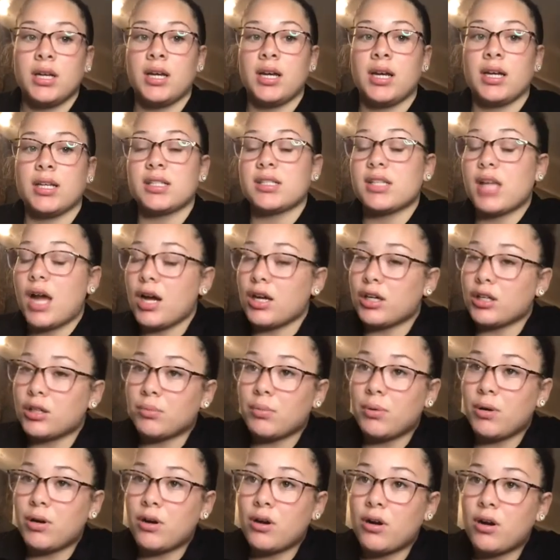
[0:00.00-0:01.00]
A soccer
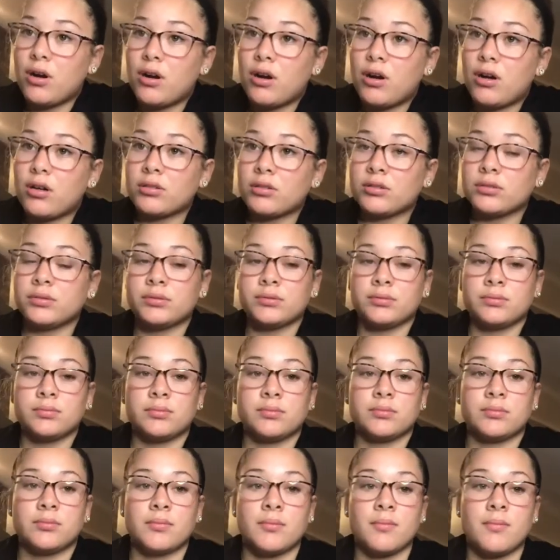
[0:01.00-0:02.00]
ball,
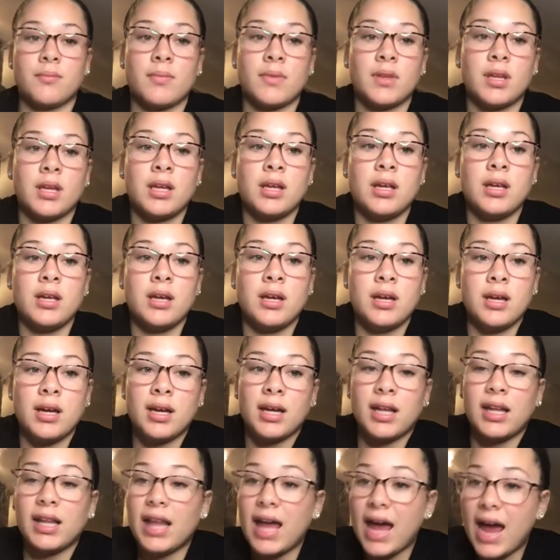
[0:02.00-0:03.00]

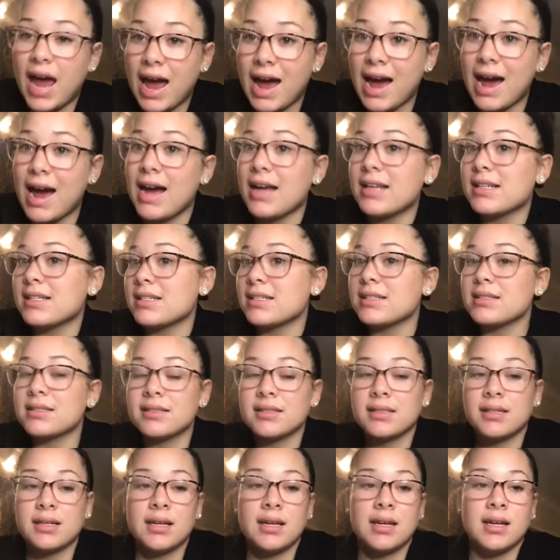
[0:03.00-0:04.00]
glass.
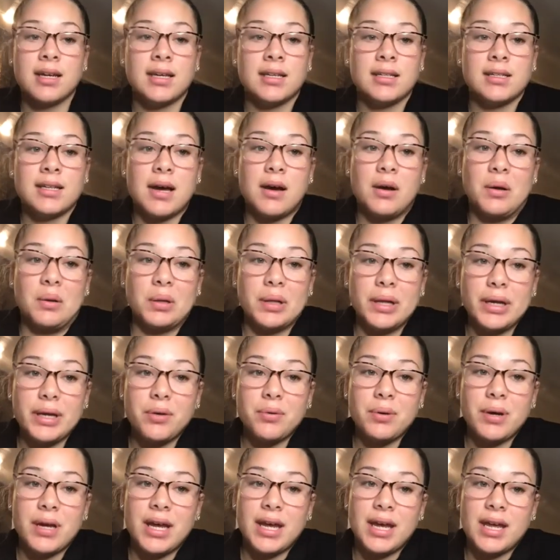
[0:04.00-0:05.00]
Now,
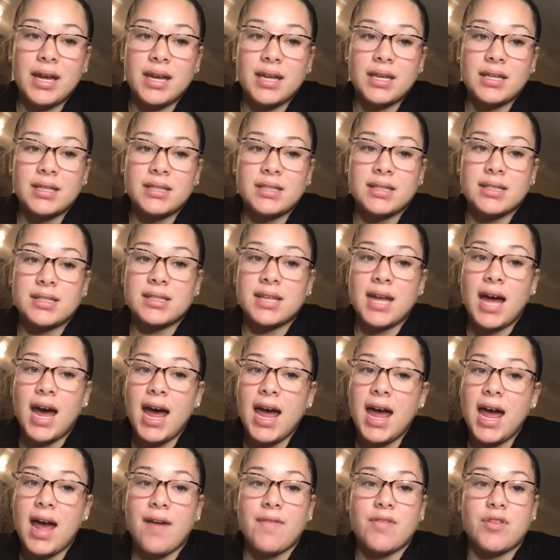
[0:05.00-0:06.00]
liquid does not
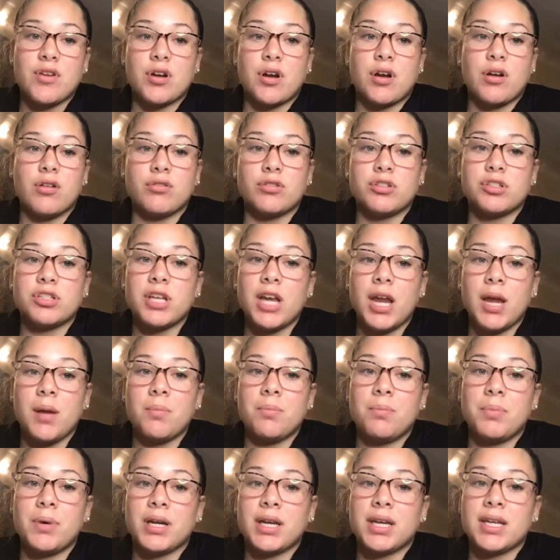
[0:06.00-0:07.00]
have their own shape,
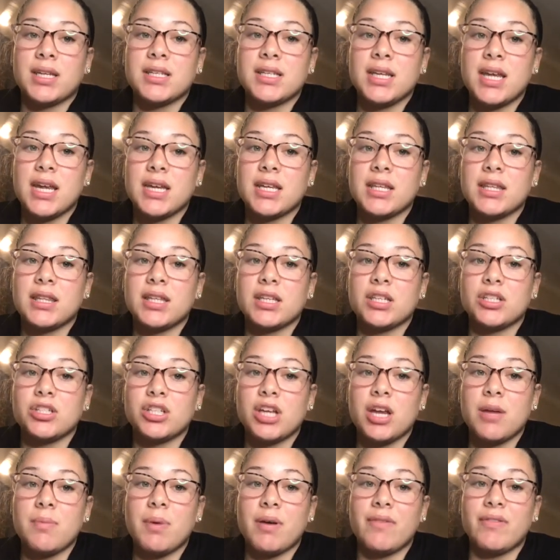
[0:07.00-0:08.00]
but can take the
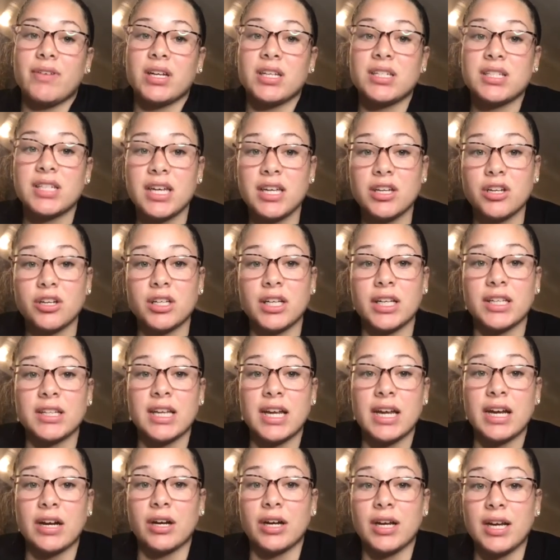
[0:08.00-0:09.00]
shape of a container that
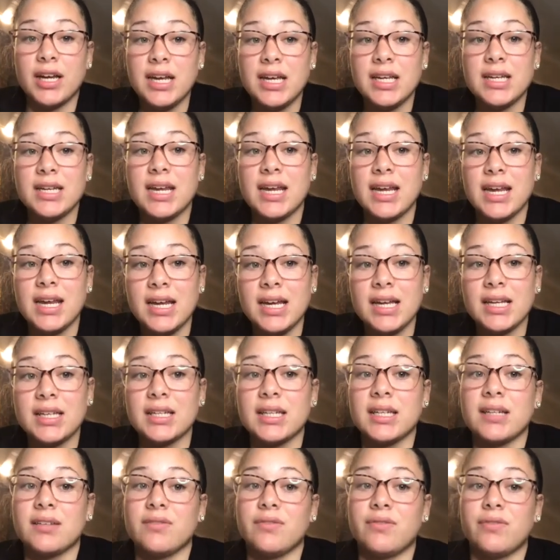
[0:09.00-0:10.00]
they are in and
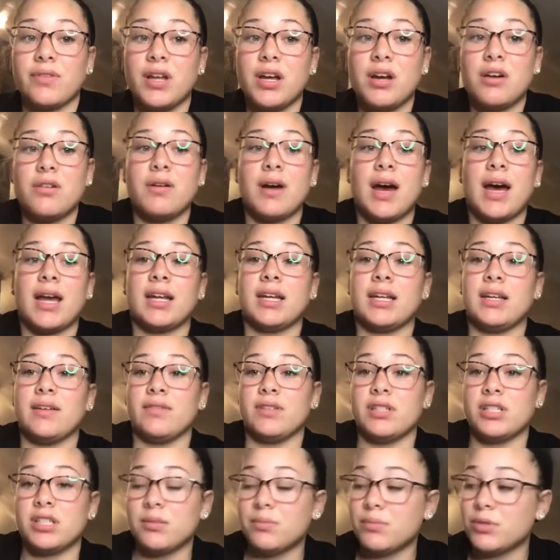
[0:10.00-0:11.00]
can flow at a
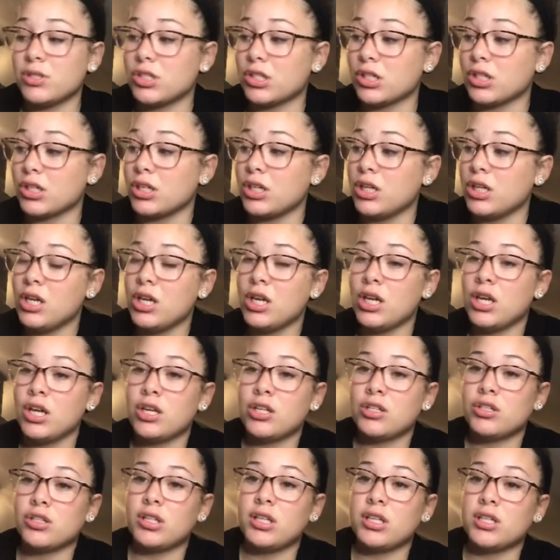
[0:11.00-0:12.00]
given temperature.
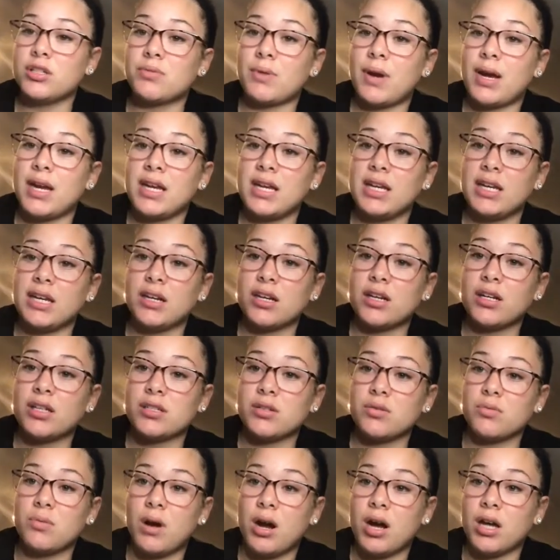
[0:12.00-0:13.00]
So this right here is
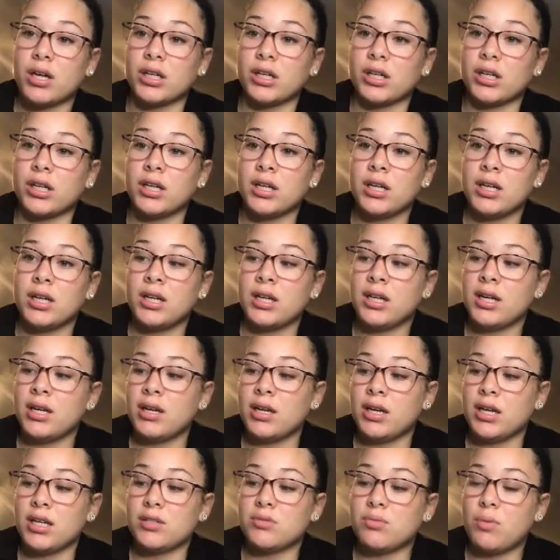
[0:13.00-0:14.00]
water,
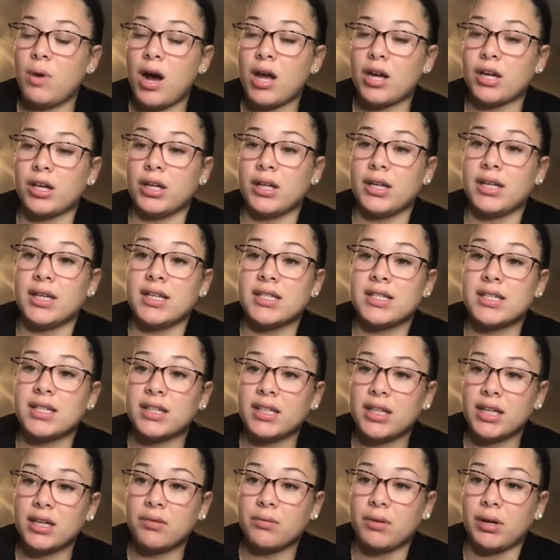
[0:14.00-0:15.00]
and it's a
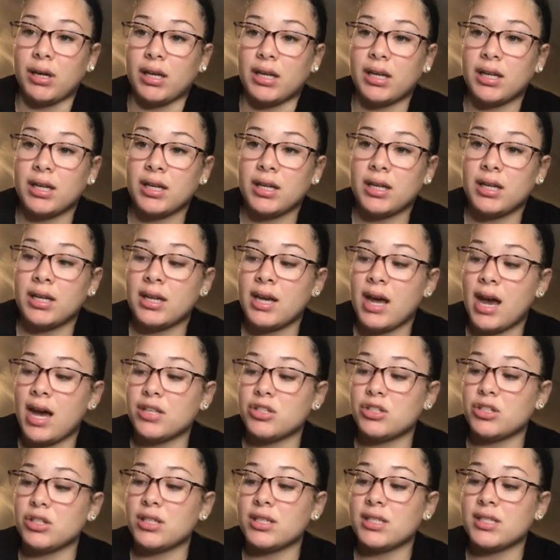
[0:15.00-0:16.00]
liquid. As
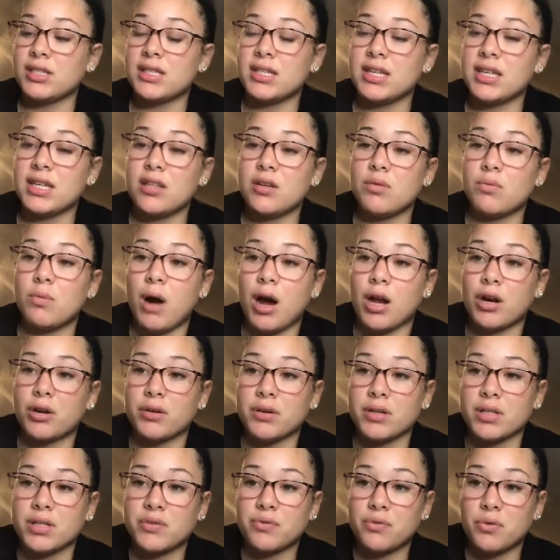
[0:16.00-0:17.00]
you can see, the water
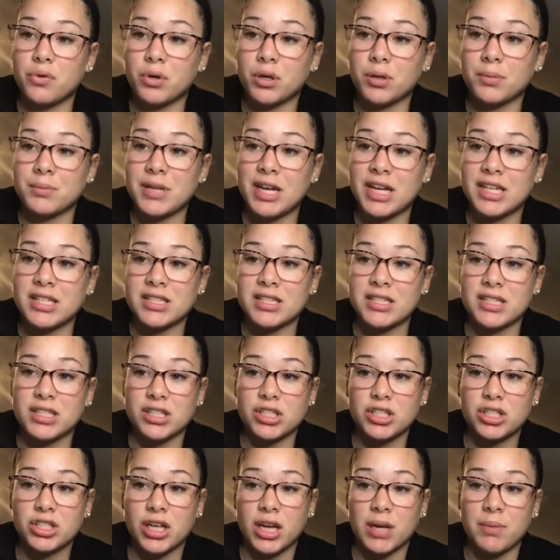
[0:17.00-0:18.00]
is formed as the
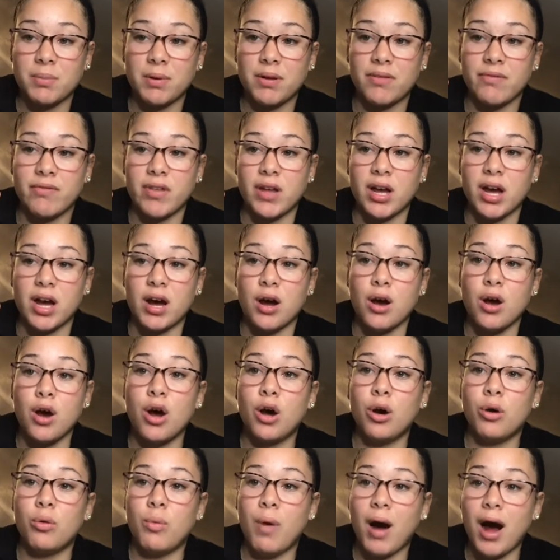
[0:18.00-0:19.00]
shape of the
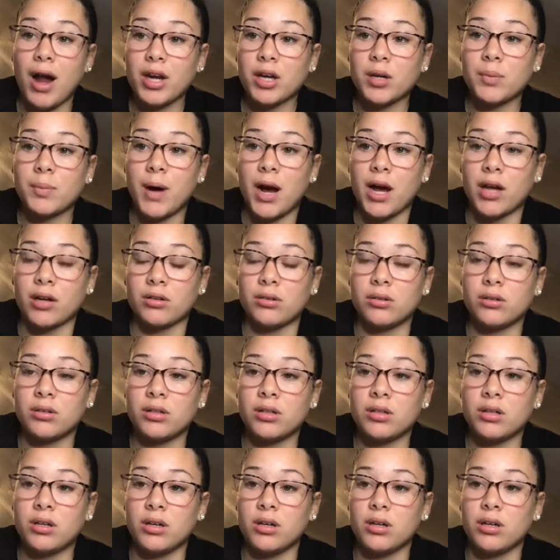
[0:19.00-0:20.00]
water bottle,
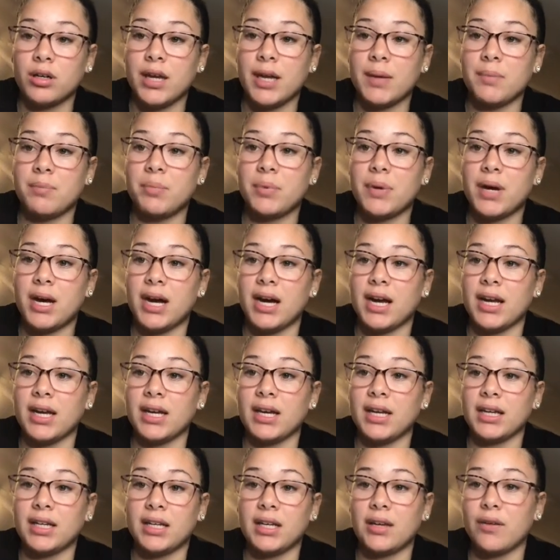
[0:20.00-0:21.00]
but
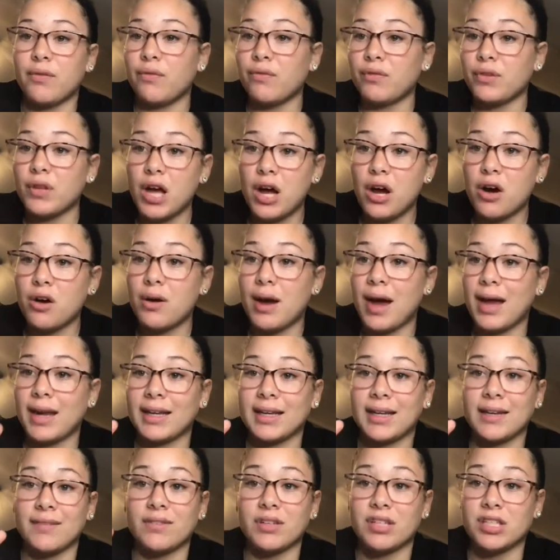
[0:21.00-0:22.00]
it can flow at a
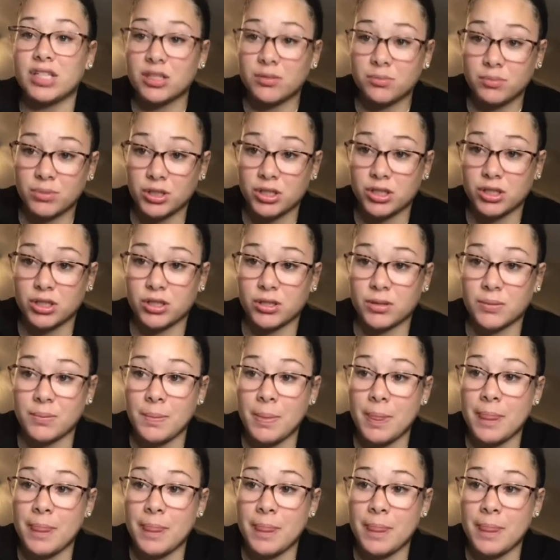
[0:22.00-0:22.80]
given temperature.